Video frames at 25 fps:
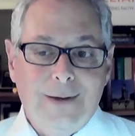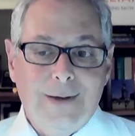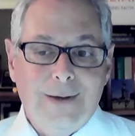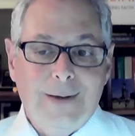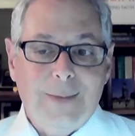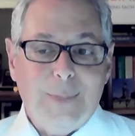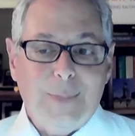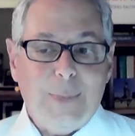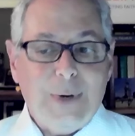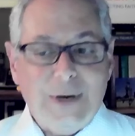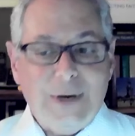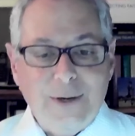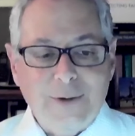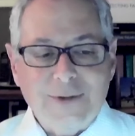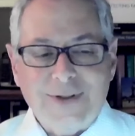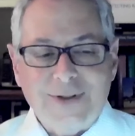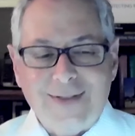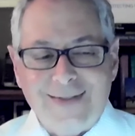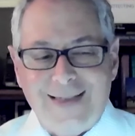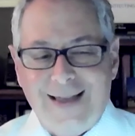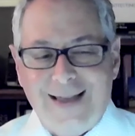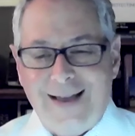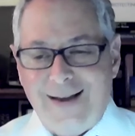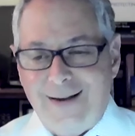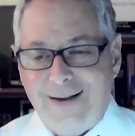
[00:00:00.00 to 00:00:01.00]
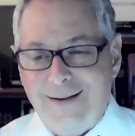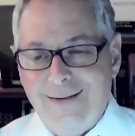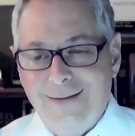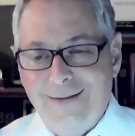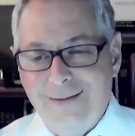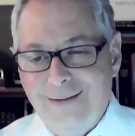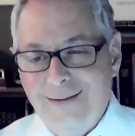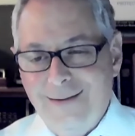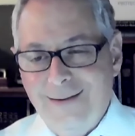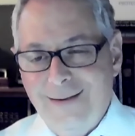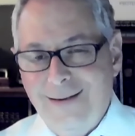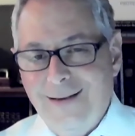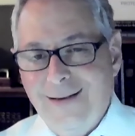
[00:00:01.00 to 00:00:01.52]
But here's the thing.
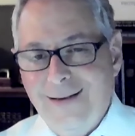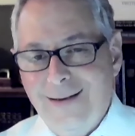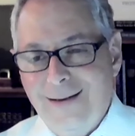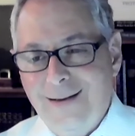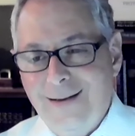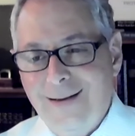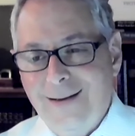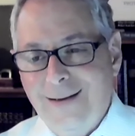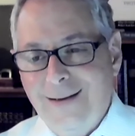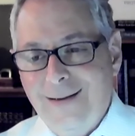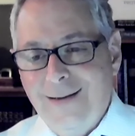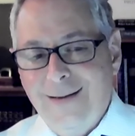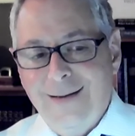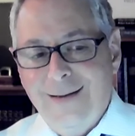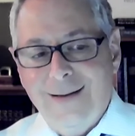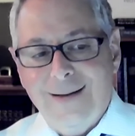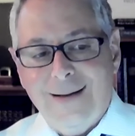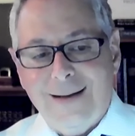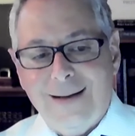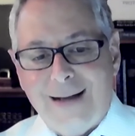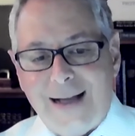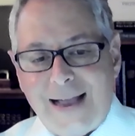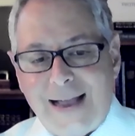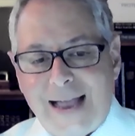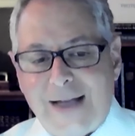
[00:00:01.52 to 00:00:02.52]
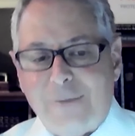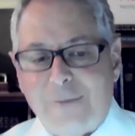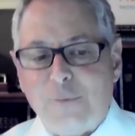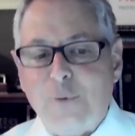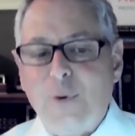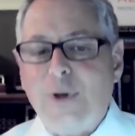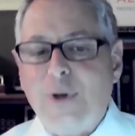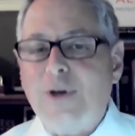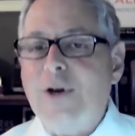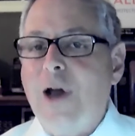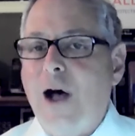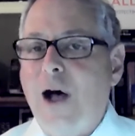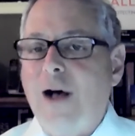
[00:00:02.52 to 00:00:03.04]
I have to
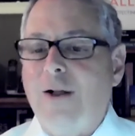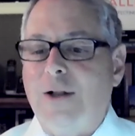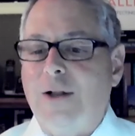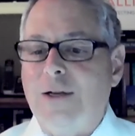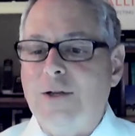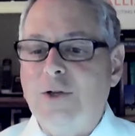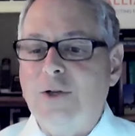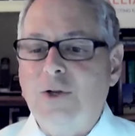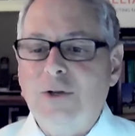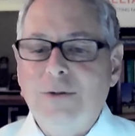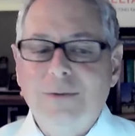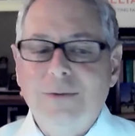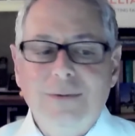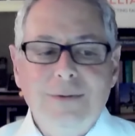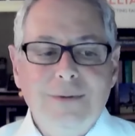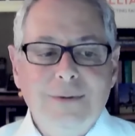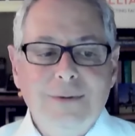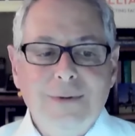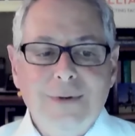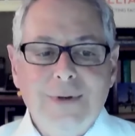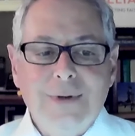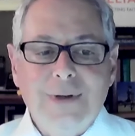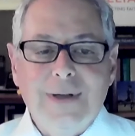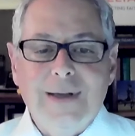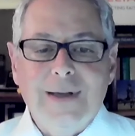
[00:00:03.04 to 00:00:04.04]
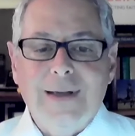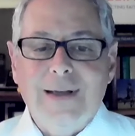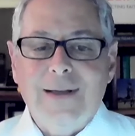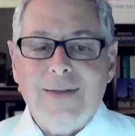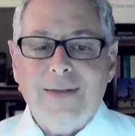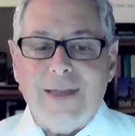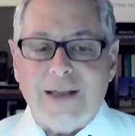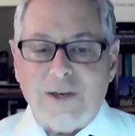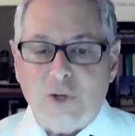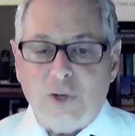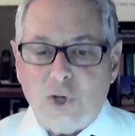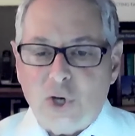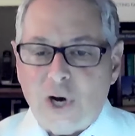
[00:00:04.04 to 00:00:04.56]
acknowledge
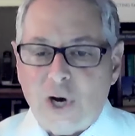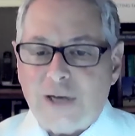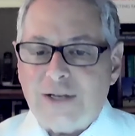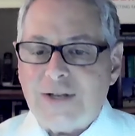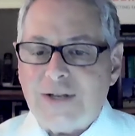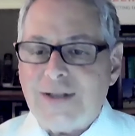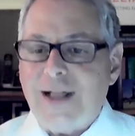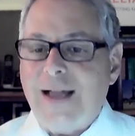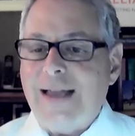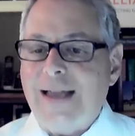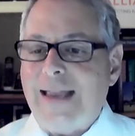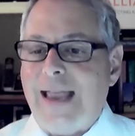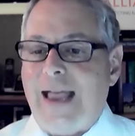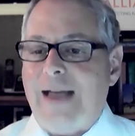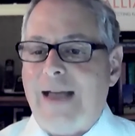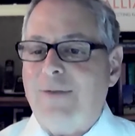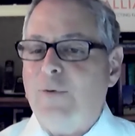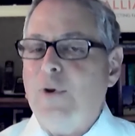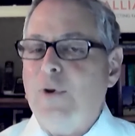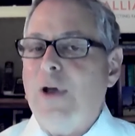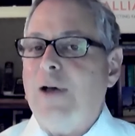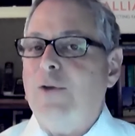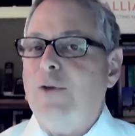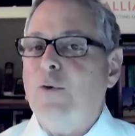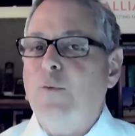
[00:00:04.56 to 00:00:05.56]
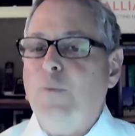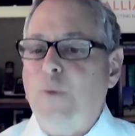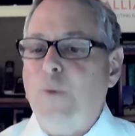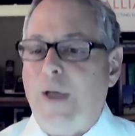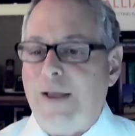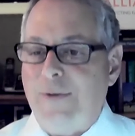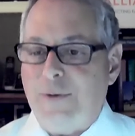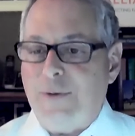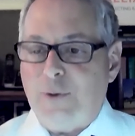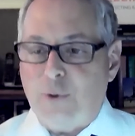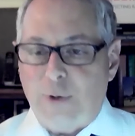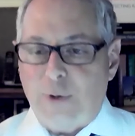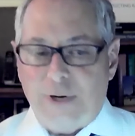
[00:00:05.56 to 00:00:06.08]
that just like every other
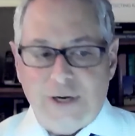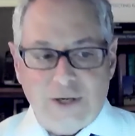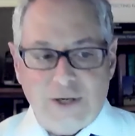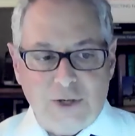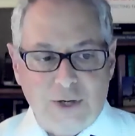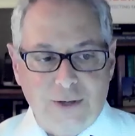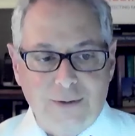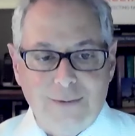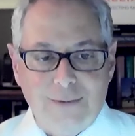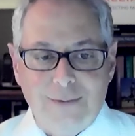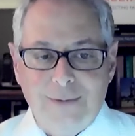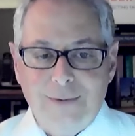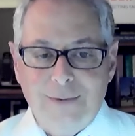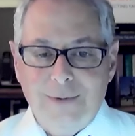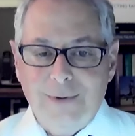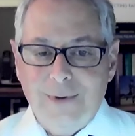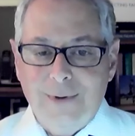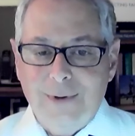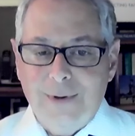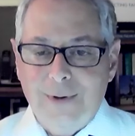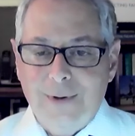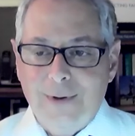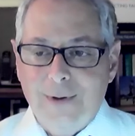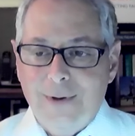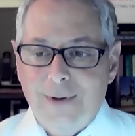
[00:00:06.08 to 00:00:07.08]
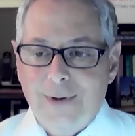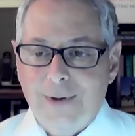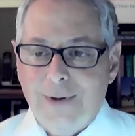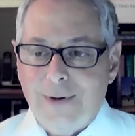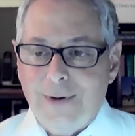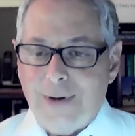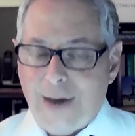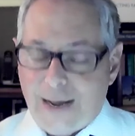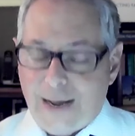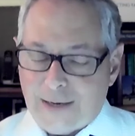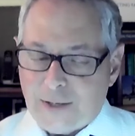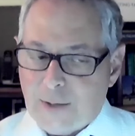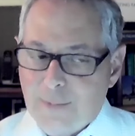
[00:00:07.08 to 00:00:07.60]
faith tradition,
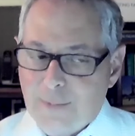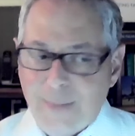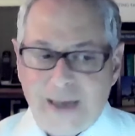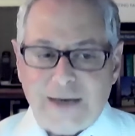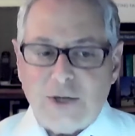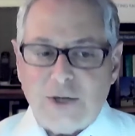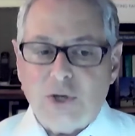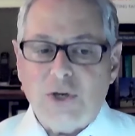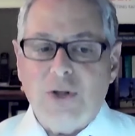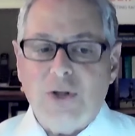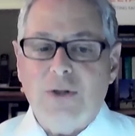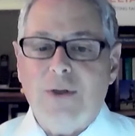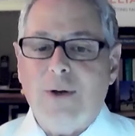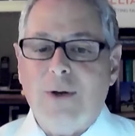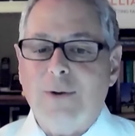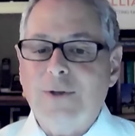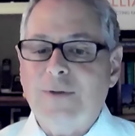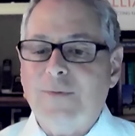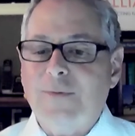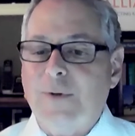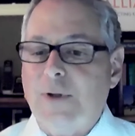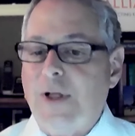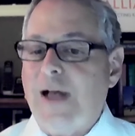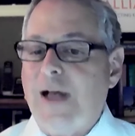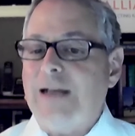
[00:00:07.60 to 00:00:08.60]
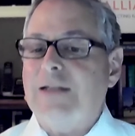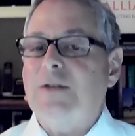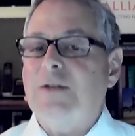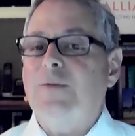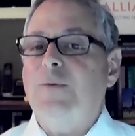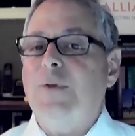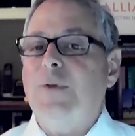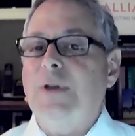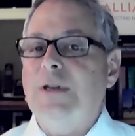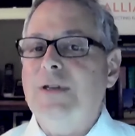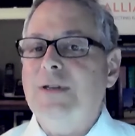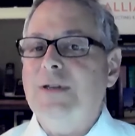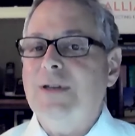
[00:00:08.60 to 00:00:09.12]
not to mention those
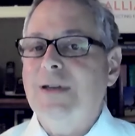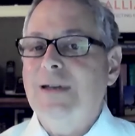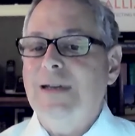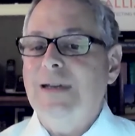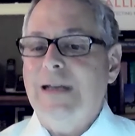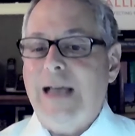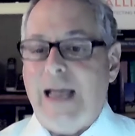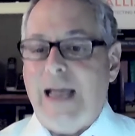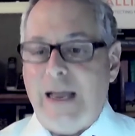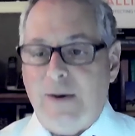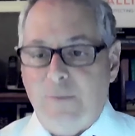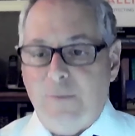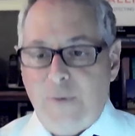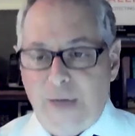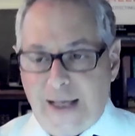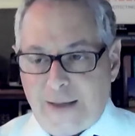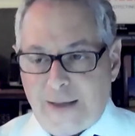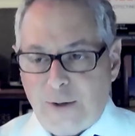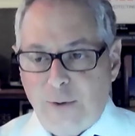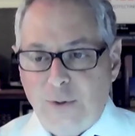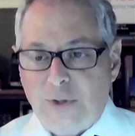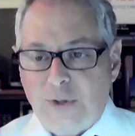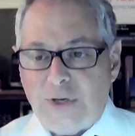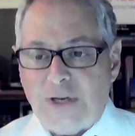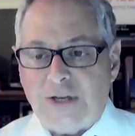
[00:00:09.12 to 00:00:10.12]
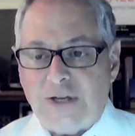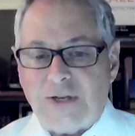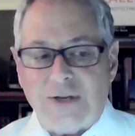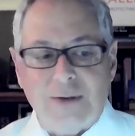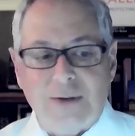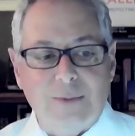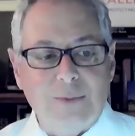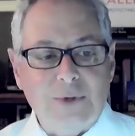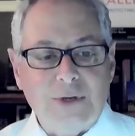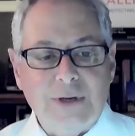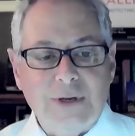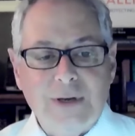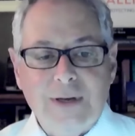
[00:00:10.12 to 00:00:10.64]
philosophies and value
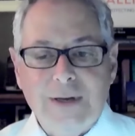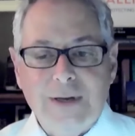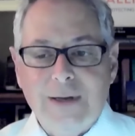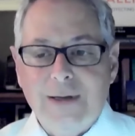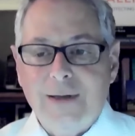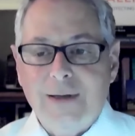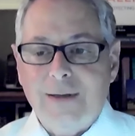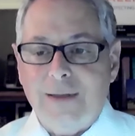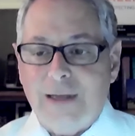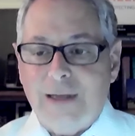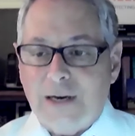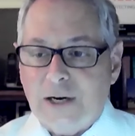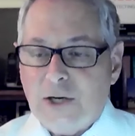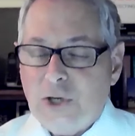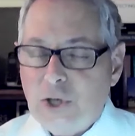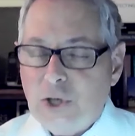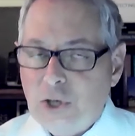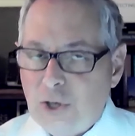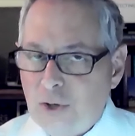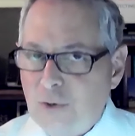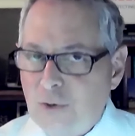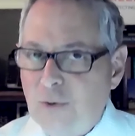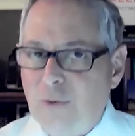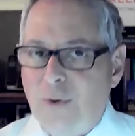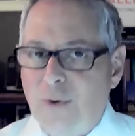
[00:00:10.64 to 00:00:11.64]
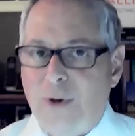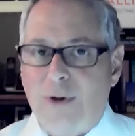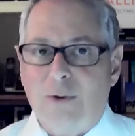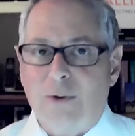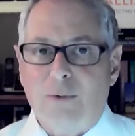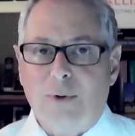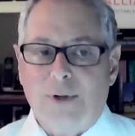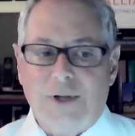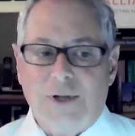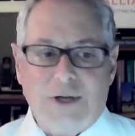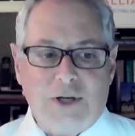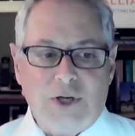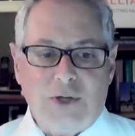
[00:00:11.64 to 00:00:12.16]
systems that eschew a
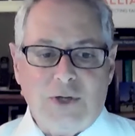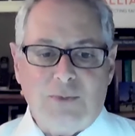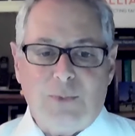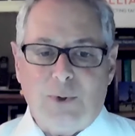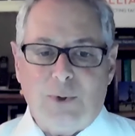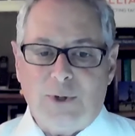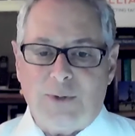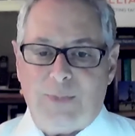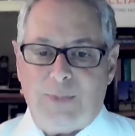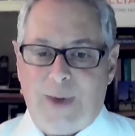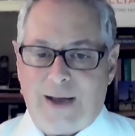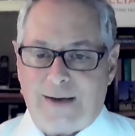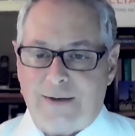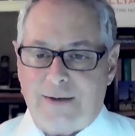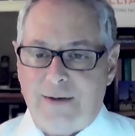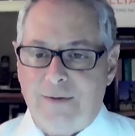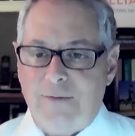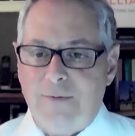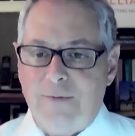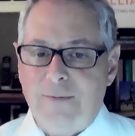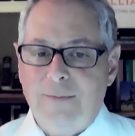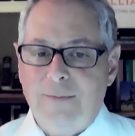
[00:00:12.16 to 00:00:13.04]
religious perspective,